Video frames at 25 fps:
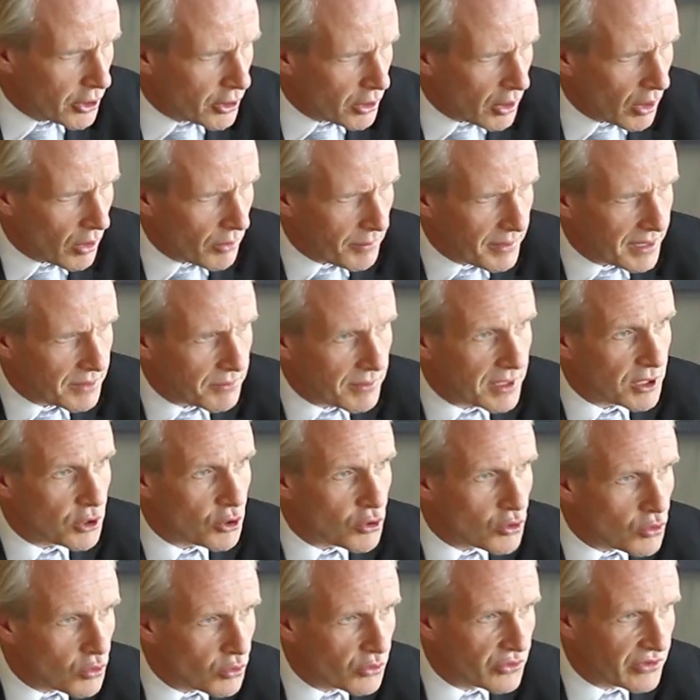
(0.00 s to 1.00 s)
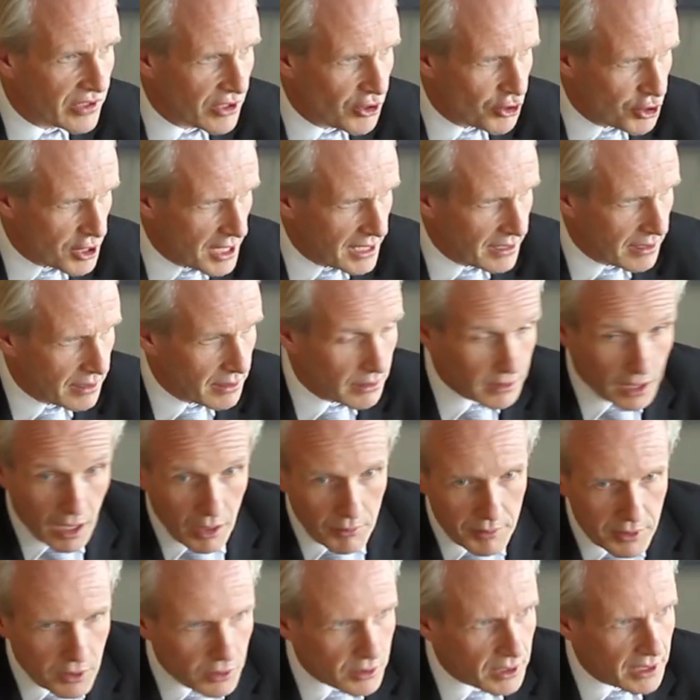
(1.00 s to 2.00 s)
you know, with youth in general and
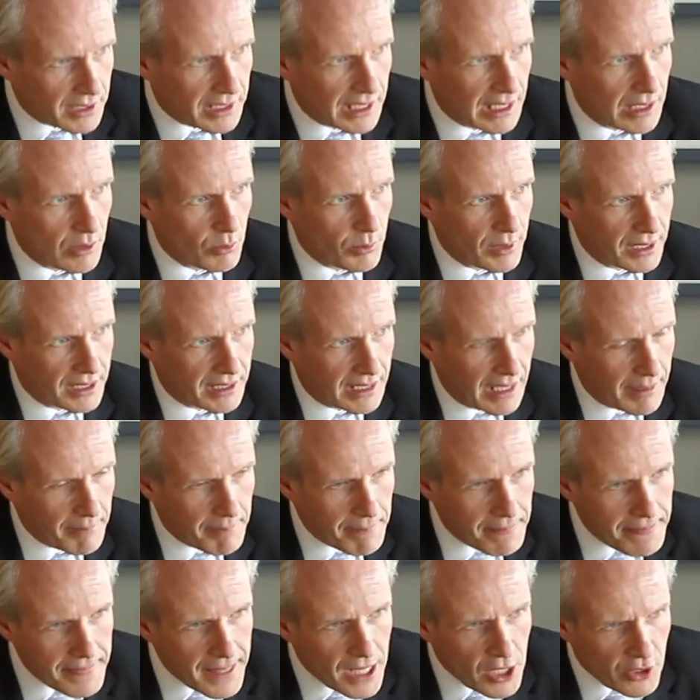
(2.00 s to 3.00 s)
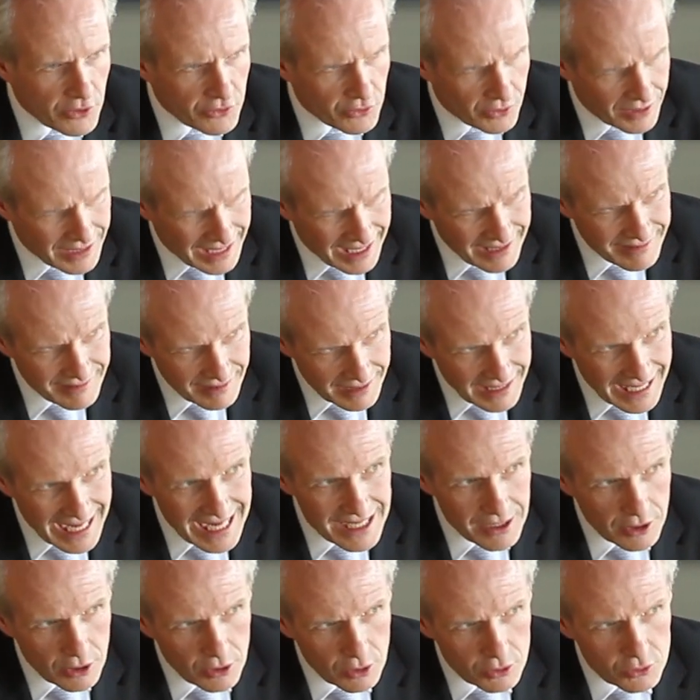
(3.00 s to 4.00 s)
how we're going to deal with them. So it has,
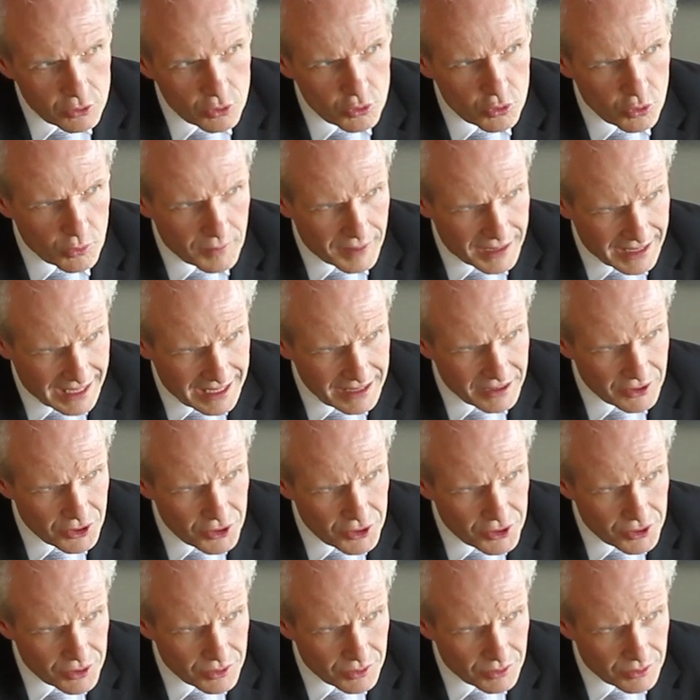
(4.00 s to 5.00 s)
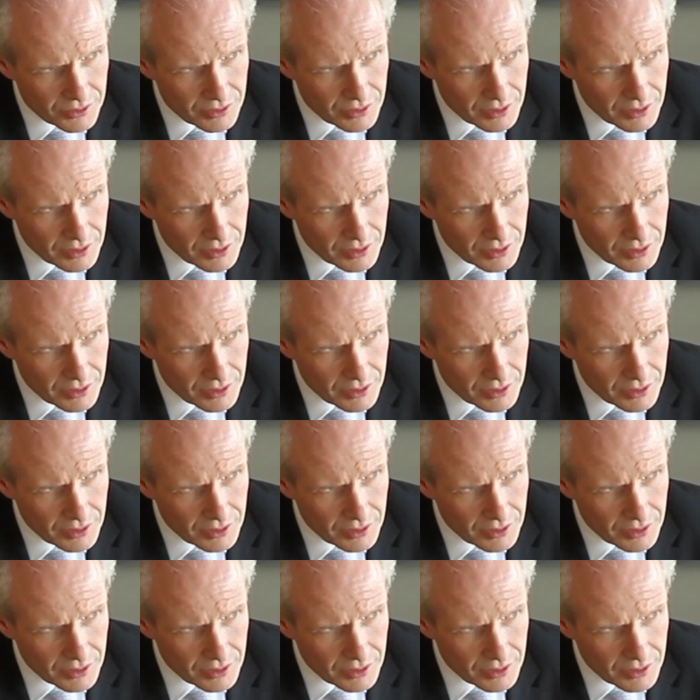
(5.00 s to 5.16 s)
again, a lot to do with attitude.